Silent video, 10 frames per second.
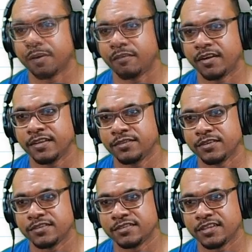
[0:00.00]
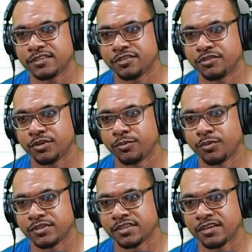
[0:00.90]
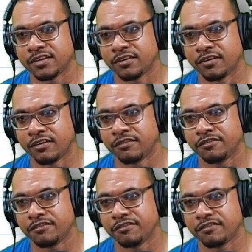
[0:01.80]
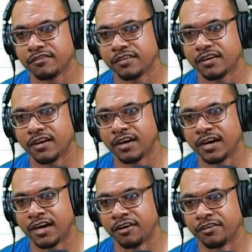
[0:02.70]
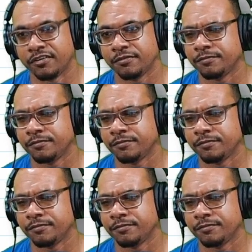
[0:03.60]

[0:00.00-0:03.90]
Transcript: All right, so this is just 3/4 of R.